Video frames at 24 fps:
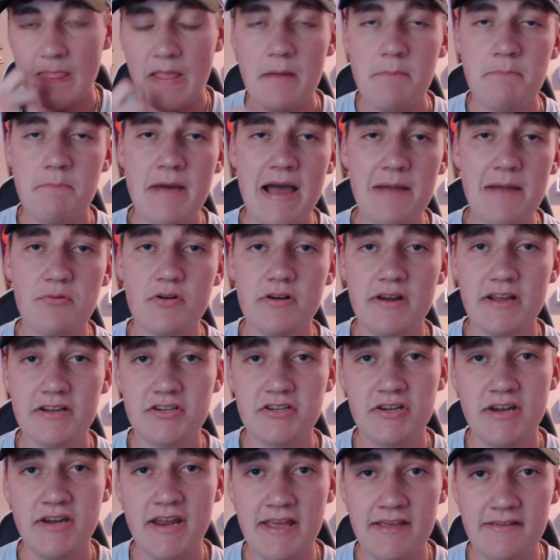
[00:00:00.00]
my
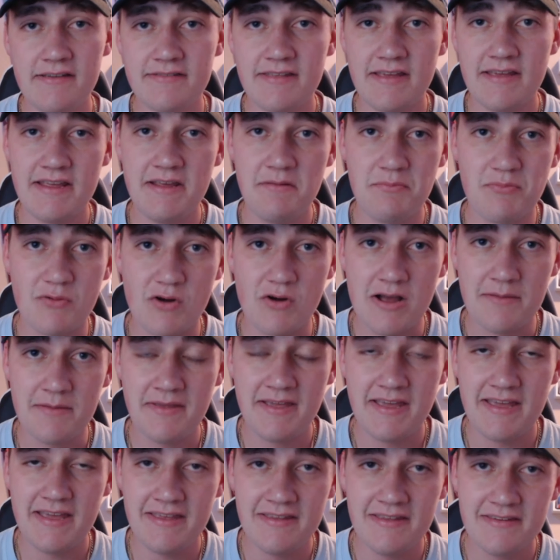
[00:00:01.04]
prediction is that he
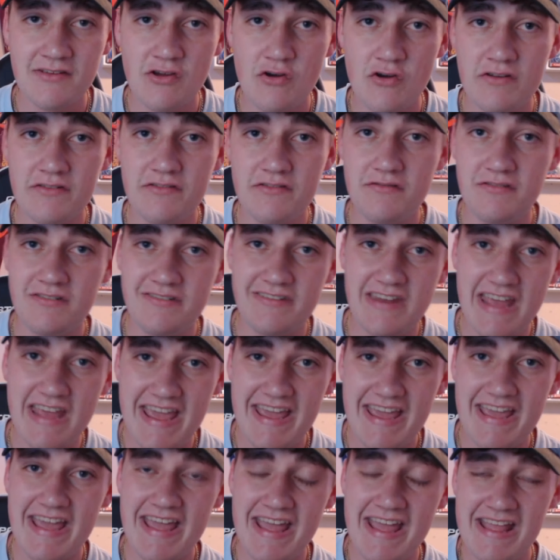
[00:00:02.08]
probably is going to
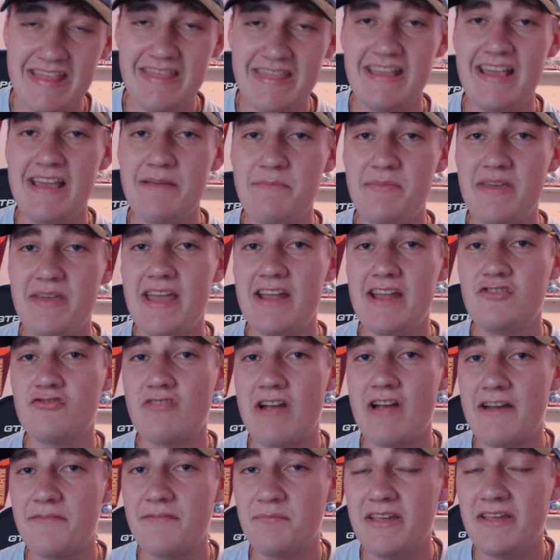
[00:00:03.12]
stay in the NBA draft,